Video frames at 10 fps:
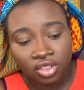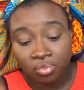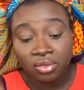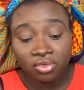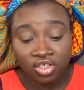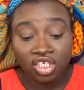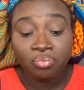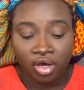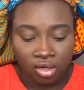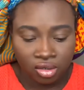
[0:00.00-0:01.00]
It's a bit
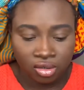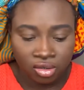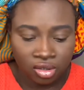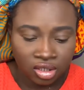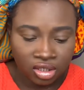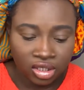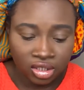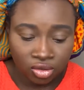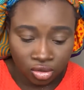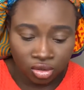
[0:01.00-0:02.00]
deeper
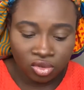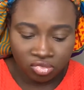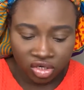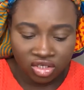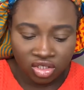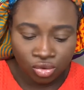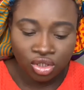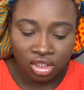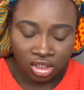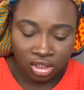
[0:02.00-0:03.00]
than the other one, but I still
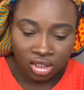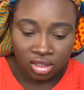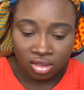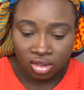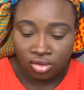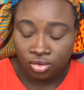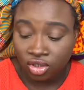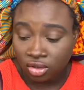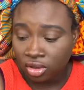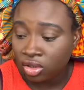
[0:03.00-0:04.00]
did it as a single
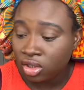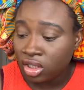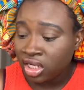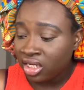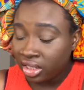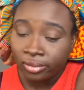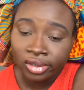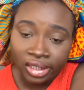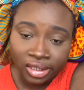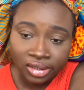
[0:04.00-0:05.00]
shadow. And that
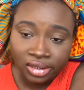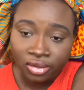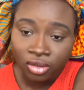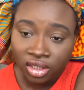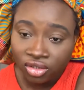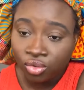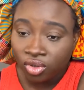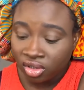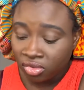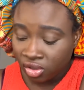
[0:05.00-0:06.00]
one, like I said, unless you
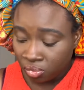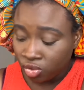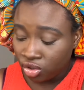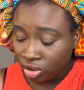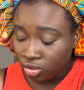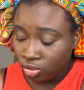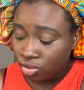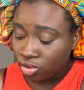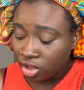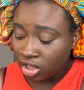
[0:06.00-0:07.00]
want something smoky, you can
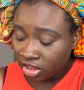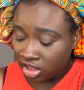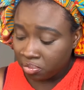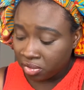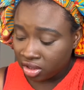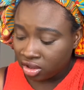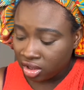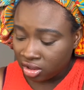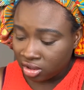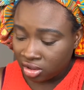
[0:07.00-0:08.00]
use deeper
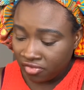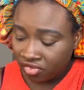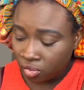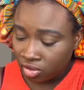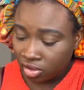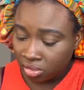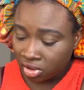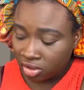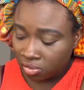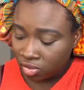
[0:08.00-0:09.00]
shades if you want
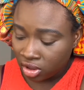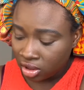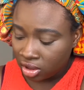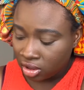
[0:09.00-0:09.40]
something smoky.